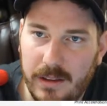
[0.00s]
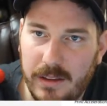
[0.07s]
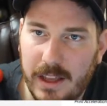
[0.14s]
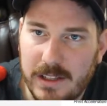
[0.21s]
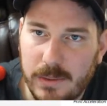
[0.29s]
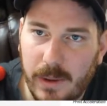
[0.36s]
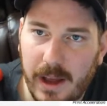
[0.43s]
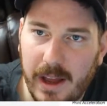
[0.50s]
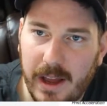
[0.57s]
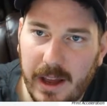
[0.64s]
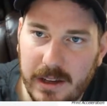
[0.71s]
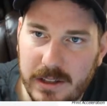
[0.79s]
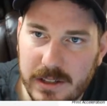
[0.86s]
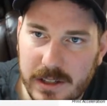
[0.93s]
That's why
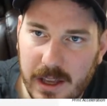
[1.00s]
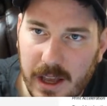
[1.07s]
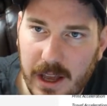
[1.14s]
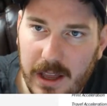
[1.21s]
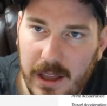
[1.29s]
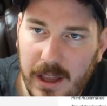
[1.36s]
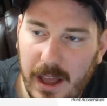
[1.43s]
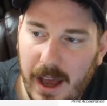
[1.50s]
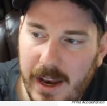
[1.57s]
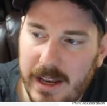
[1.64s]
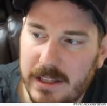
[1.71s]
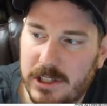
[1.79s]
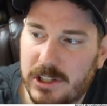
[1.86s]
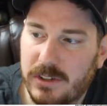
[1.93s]
I
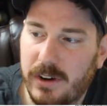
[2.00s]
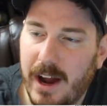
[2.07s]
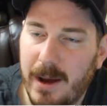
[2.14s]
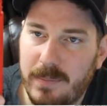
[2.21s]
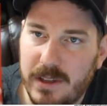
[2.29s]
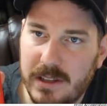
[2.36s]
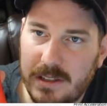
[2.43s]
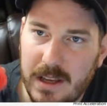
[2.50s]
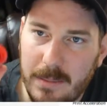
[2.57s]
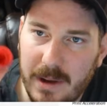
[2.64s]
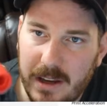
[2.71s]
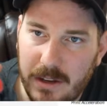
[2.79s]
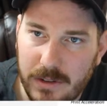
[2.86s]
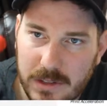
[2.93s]
didn't scrap this. I
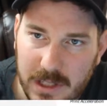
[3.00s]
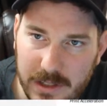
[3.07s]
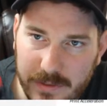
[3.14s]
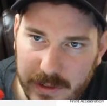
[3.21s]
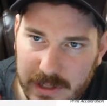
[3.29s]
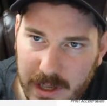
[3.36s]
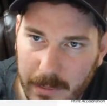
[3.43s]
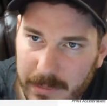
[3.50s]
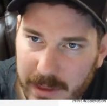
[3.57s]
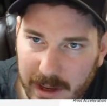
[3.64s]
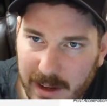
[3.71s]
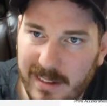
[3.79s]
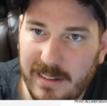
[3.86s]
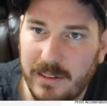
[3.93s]
might use this for
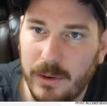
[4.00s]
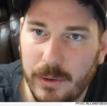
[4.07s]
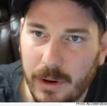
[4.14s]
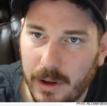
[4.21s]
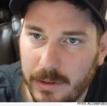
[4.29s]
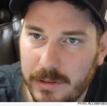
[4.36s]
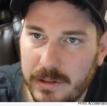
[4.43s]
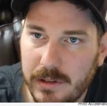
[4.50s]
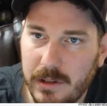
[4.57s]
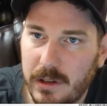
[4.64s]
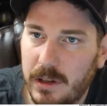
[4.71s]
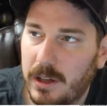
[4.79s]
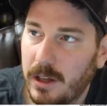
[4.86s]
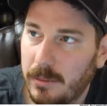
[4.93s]
something, who knows.
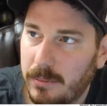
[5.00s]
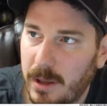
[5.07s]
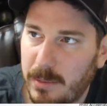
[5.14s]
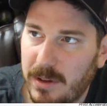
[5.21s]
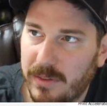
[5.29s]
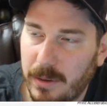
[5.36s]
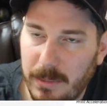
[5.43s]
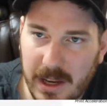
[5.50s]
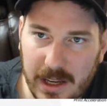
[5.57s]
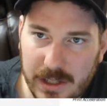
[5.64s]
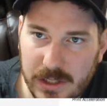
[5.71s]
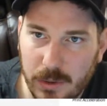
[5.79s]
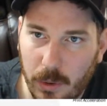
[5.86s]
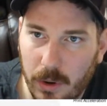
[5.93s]
Maybe if I make
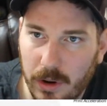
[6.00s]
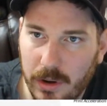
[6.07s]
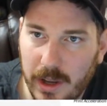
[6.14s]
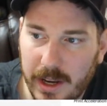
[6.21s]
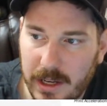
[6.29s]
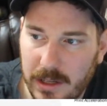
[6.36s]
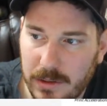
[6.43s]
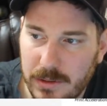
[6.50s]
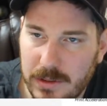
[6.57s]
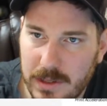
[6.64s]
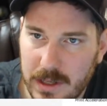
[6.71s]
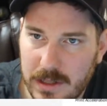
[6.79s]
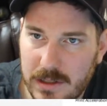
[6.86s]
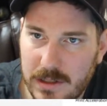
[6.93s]
a sword, I could use
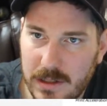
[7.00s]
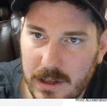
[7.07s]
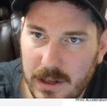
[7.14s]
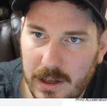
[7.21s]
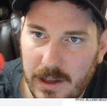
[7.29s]
this